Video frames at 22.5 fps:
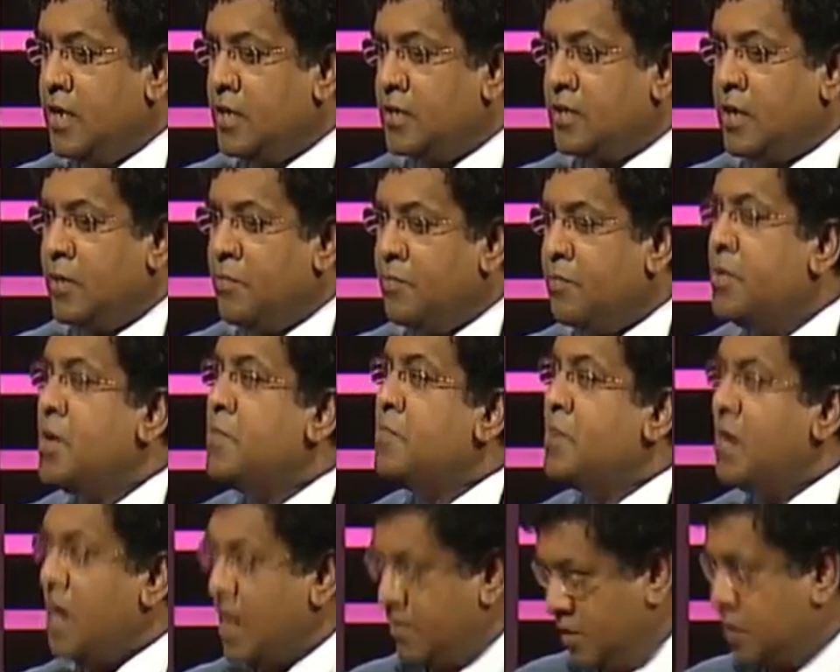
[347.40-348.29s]
some
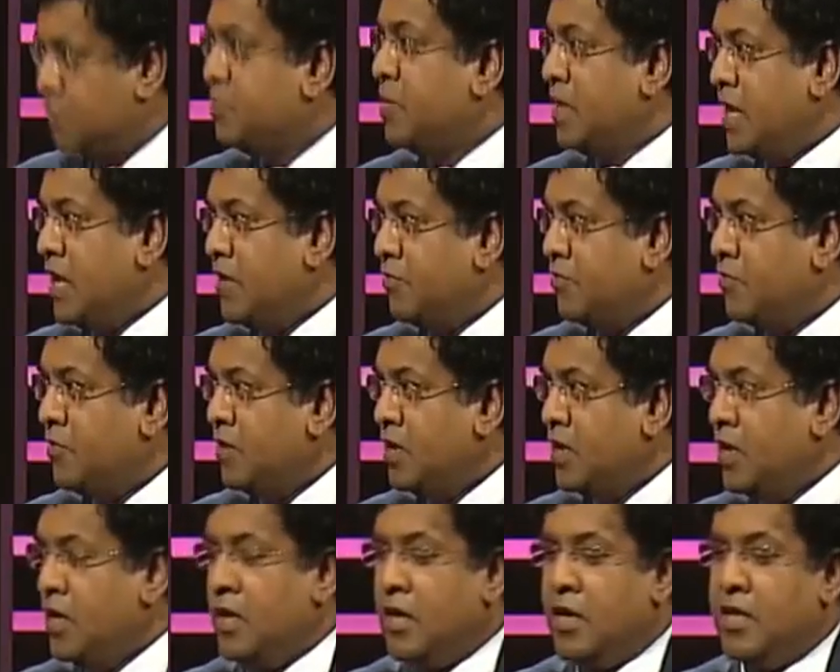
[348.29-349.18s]
people have this belief
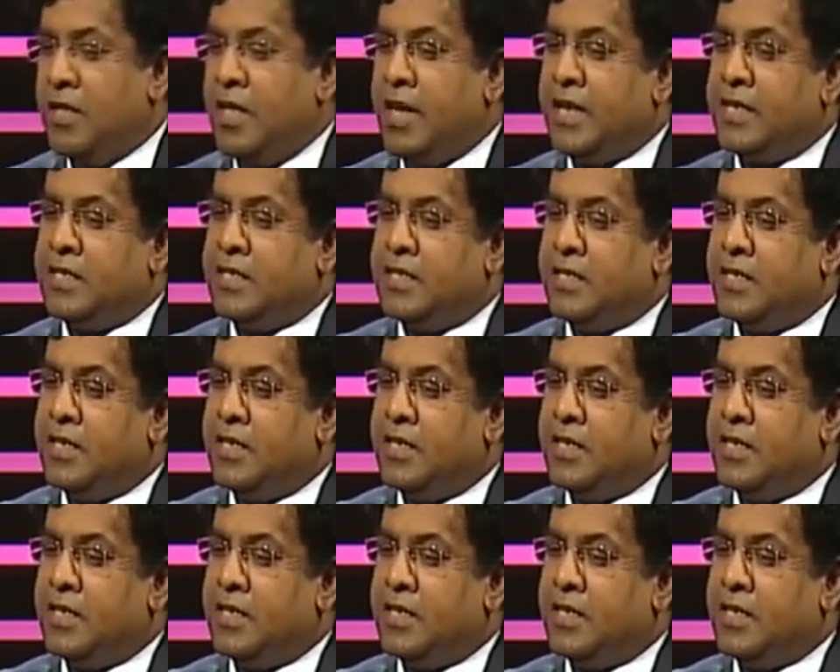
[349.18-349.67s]
that